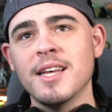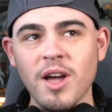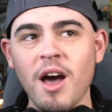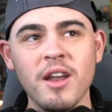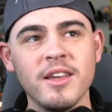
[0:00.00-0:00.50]

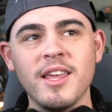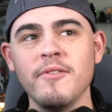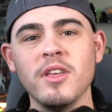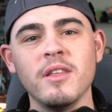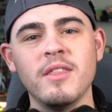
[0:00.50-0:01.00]
Cortana
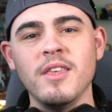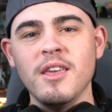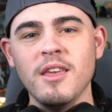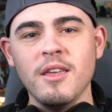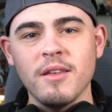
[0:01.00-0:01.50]
giving
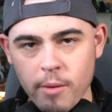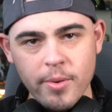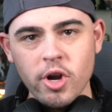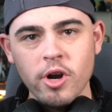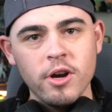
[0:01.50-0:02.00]
the
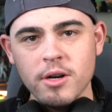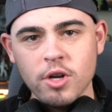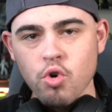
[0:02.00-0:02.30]
Arbiter